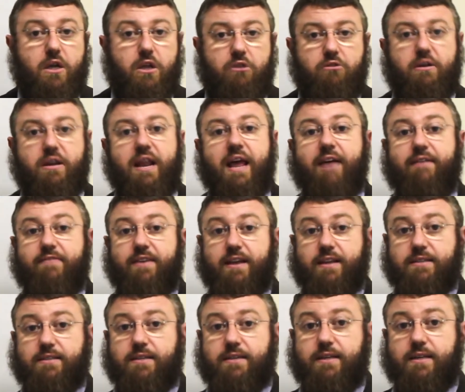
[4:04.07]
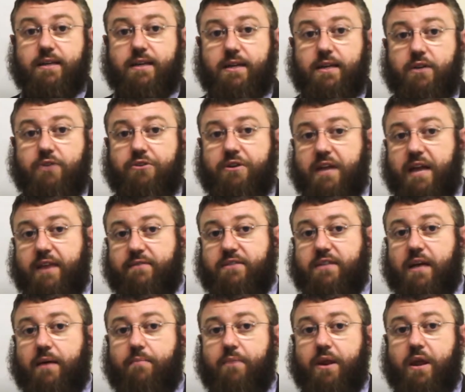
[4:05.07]
you can have that. You can have
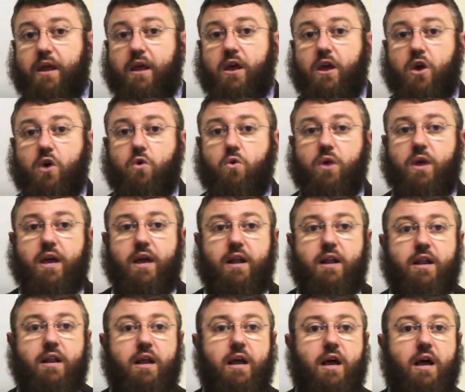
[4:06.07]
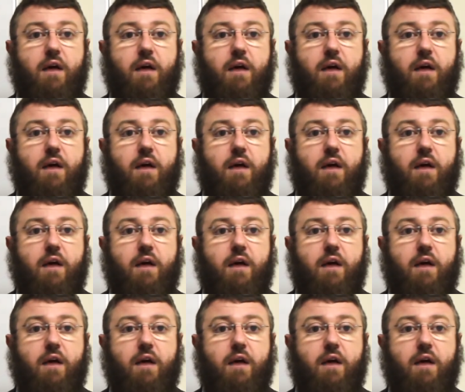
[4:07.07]
somebody who can